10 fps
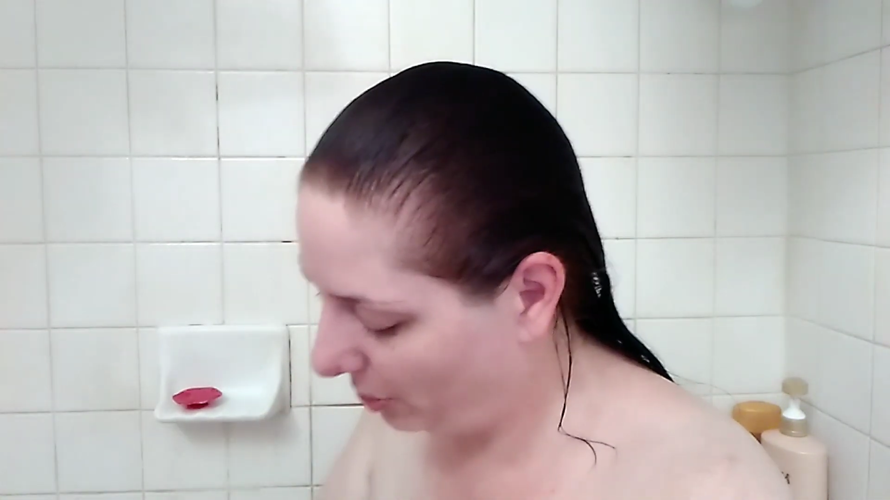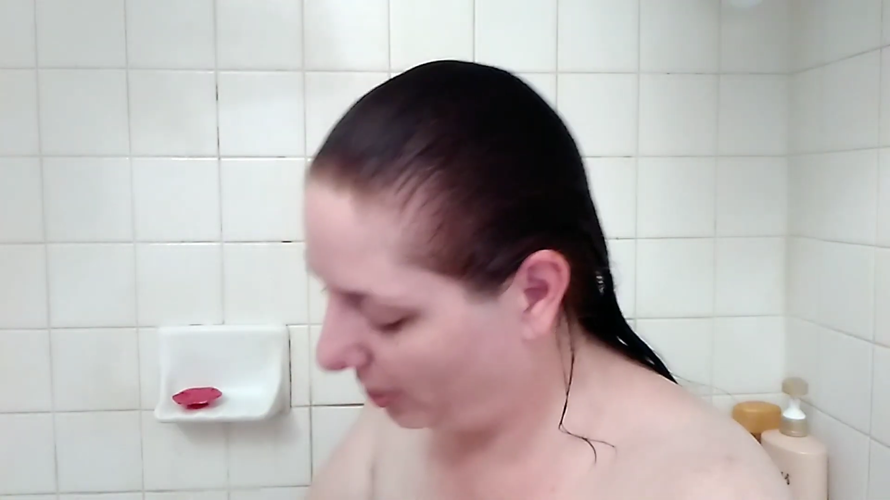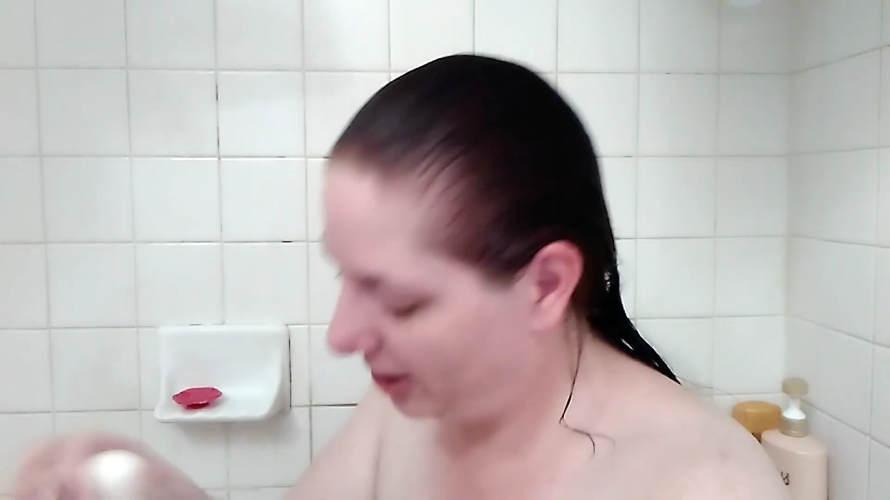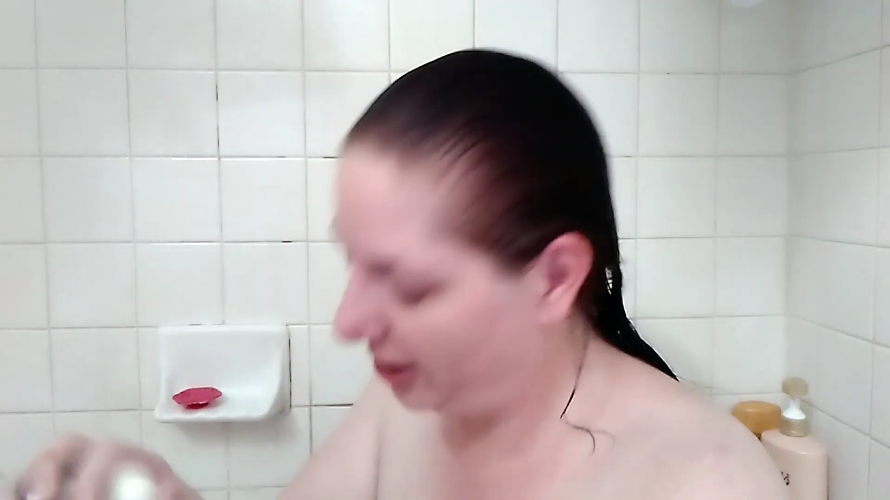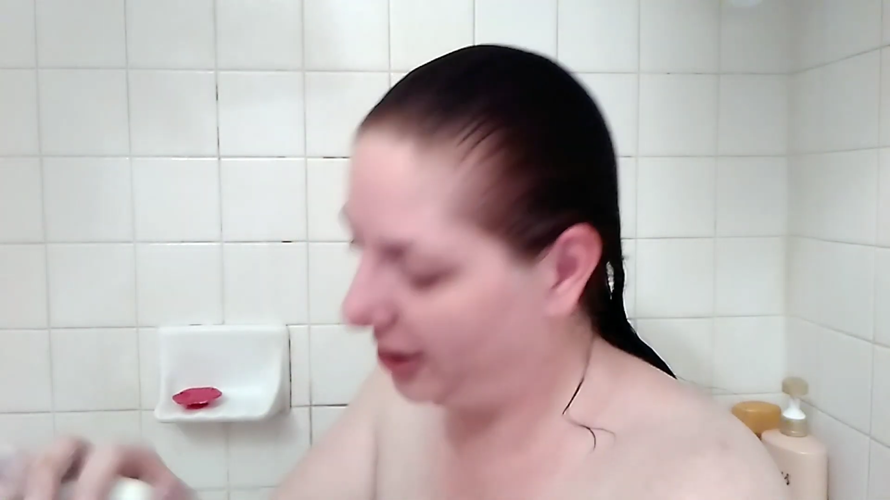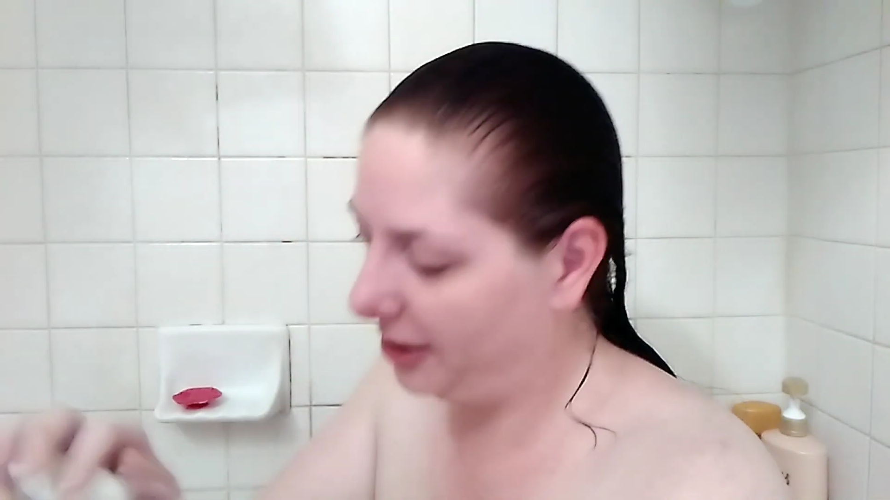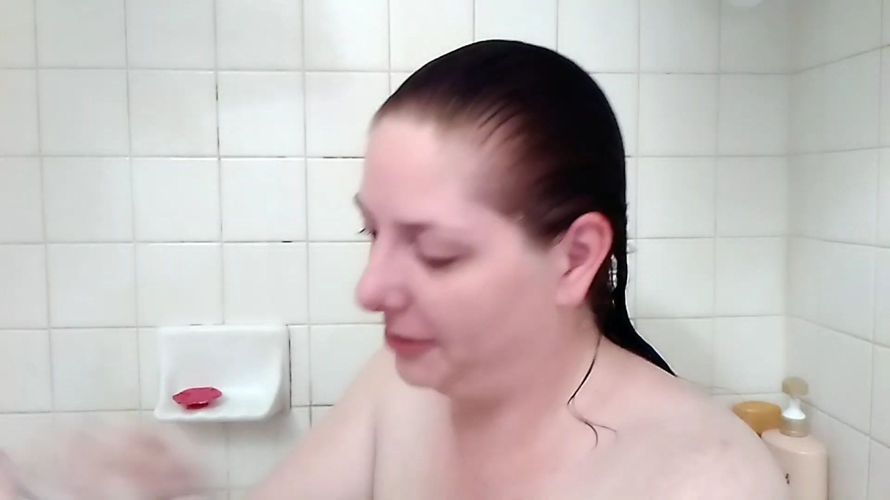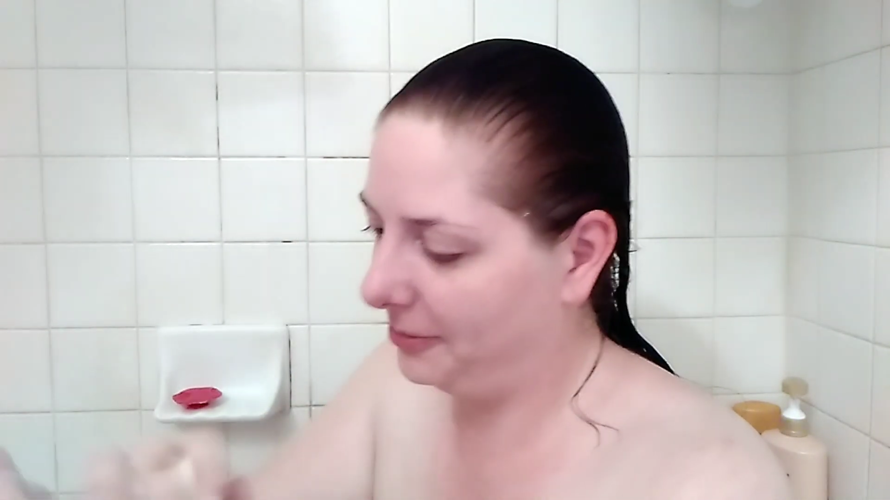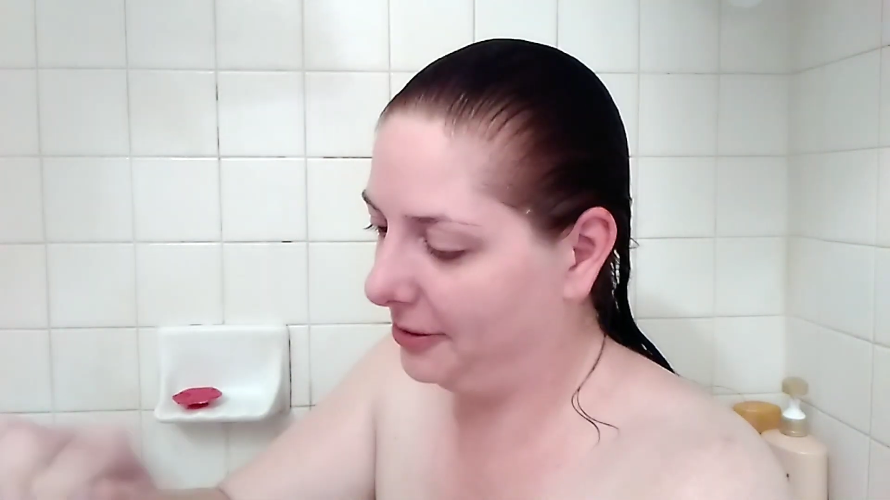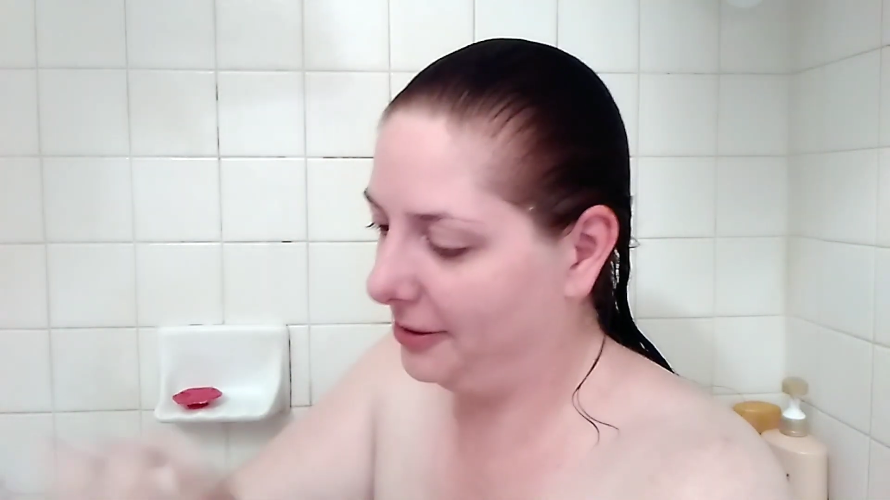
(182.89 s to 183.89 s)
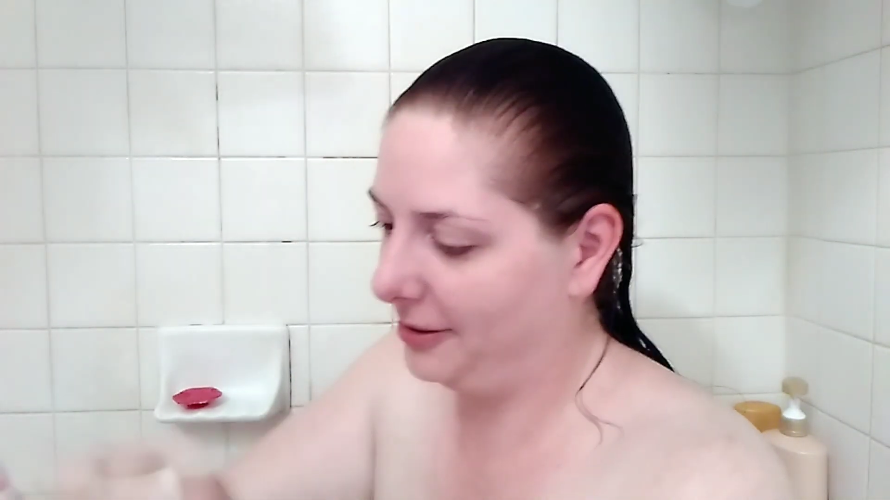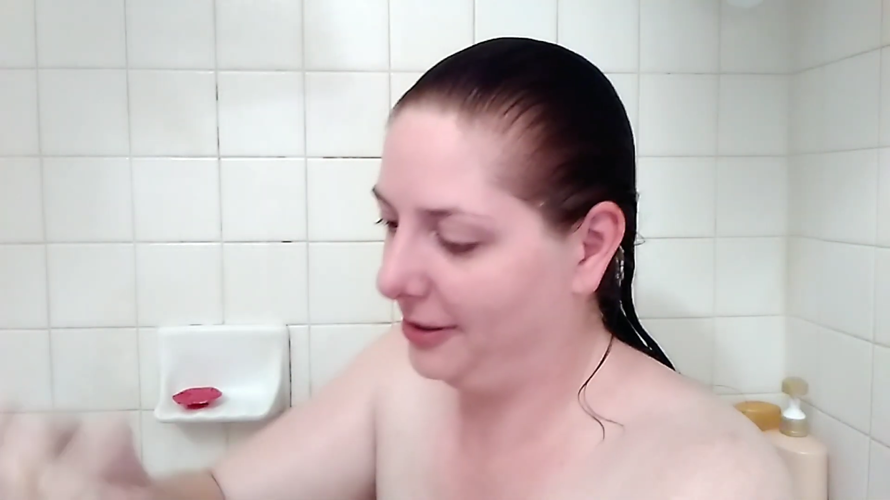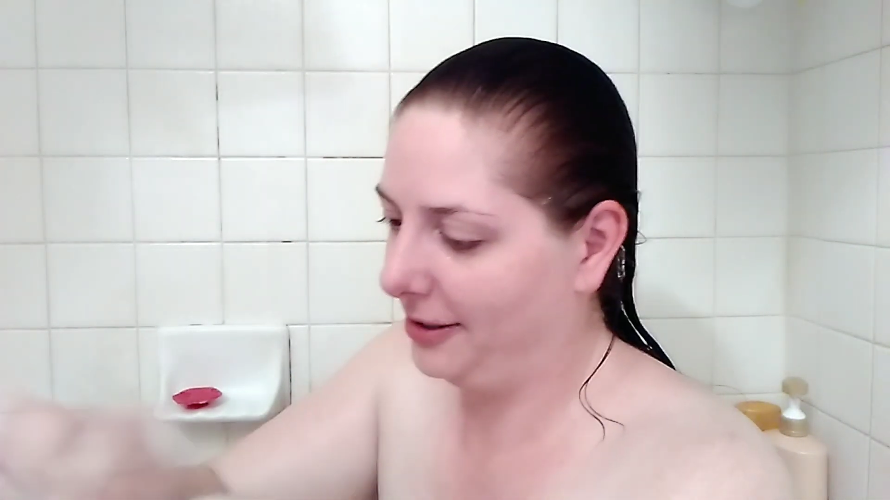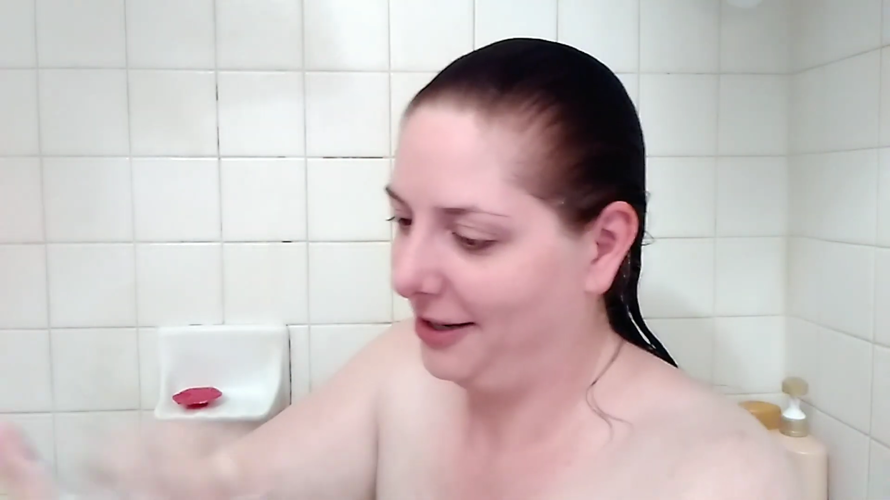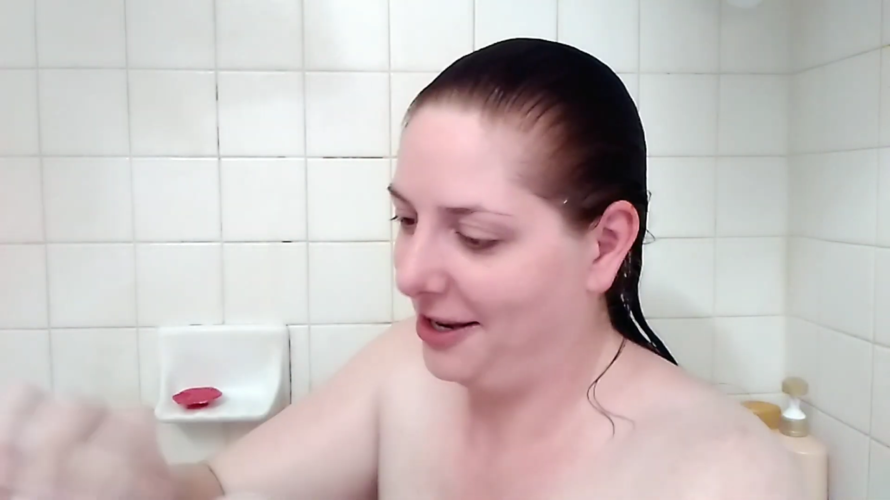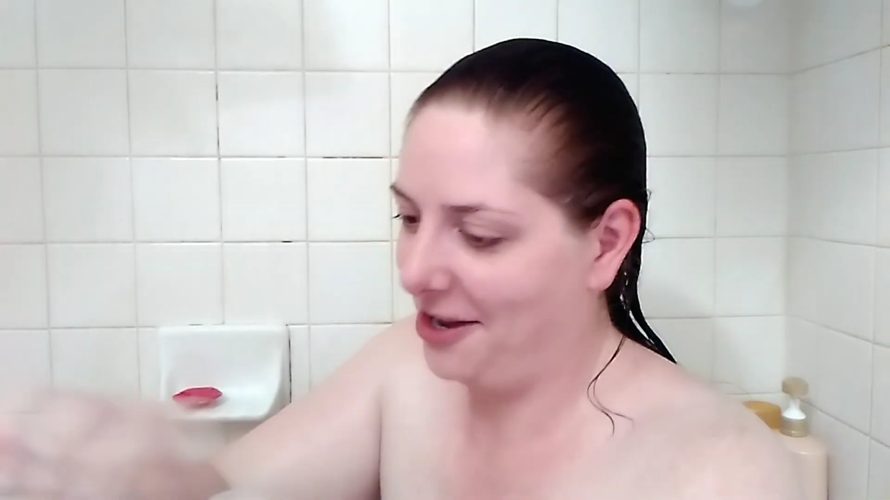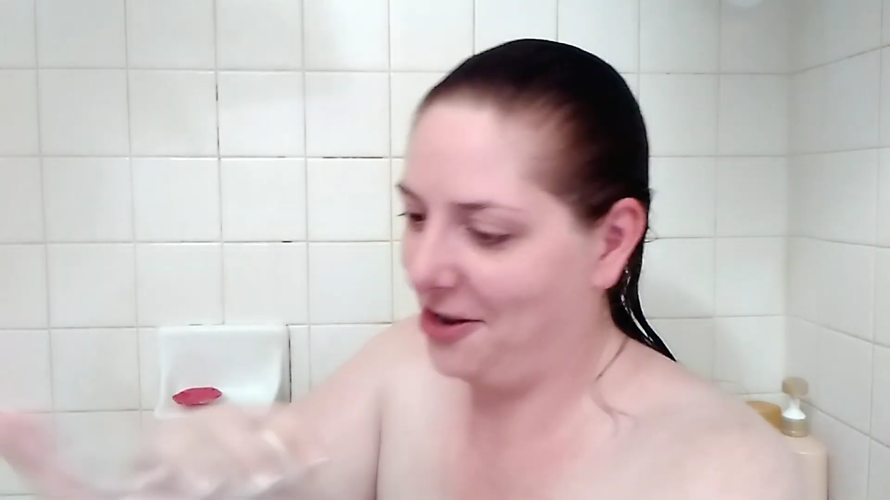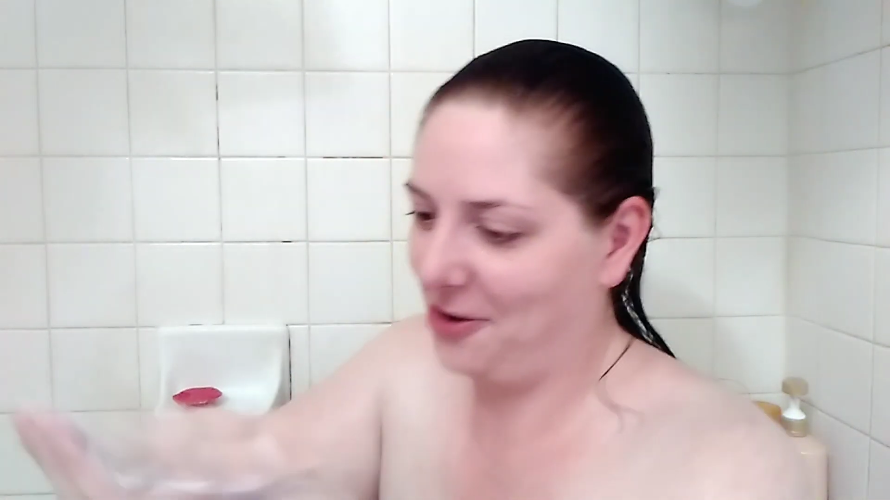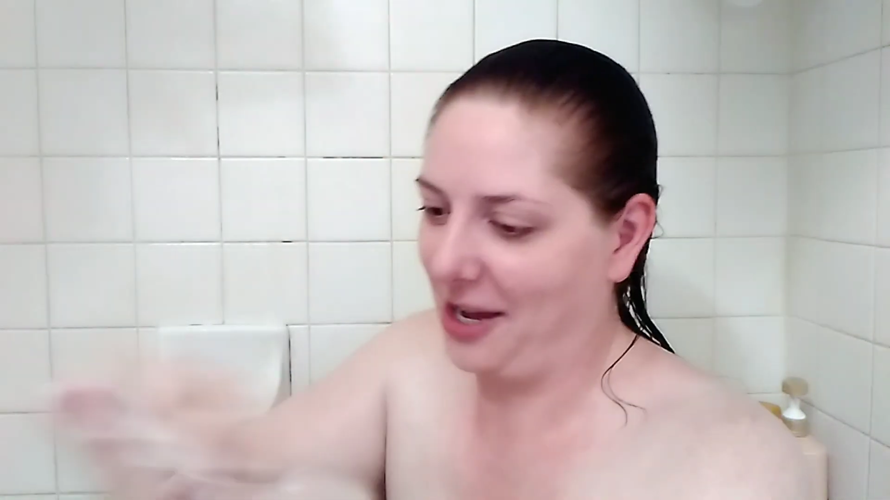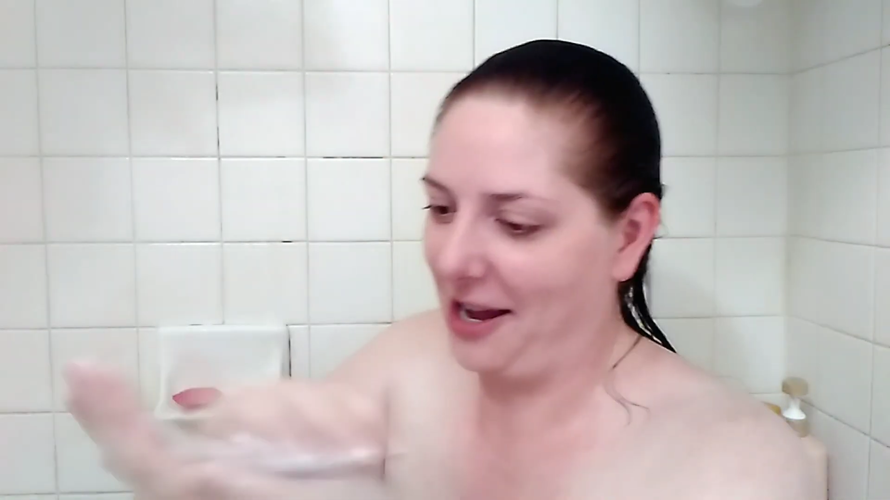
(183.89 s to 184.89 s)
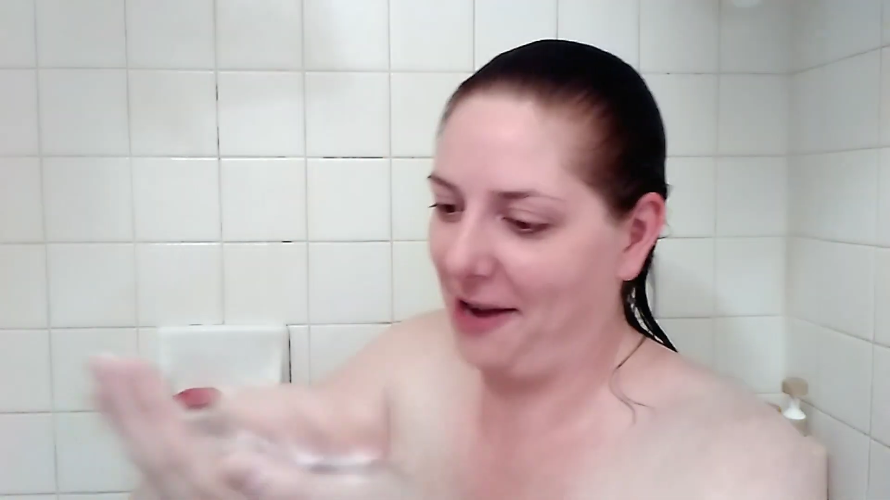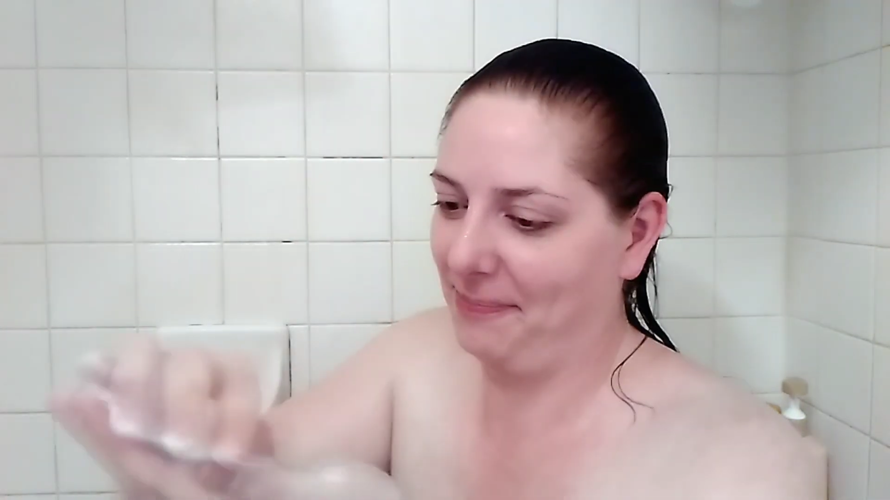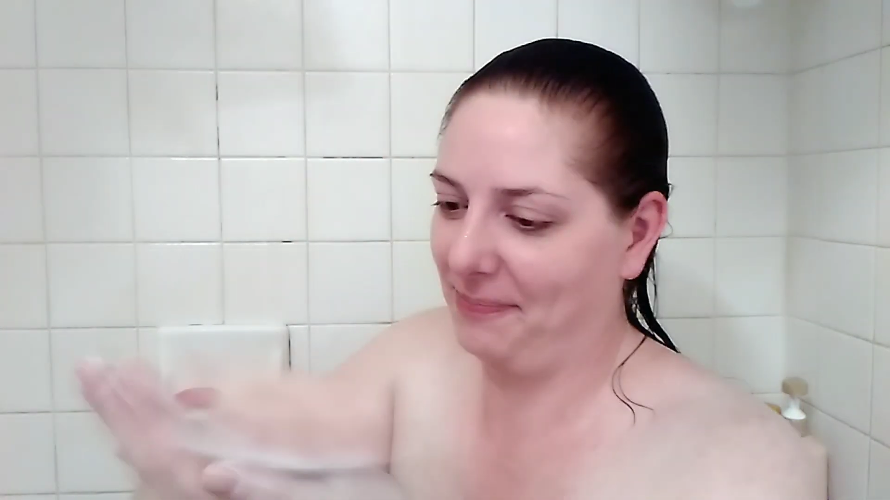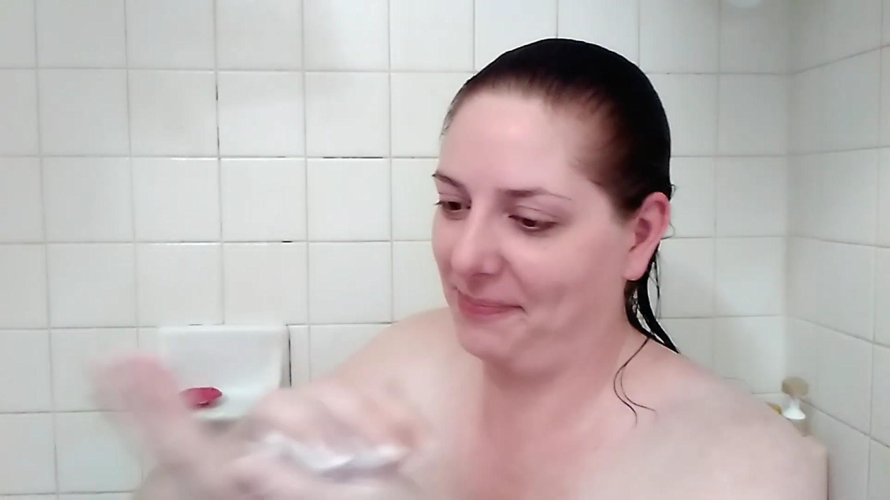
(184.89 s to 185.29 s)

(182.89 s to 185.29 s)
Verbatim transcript: water. Okay.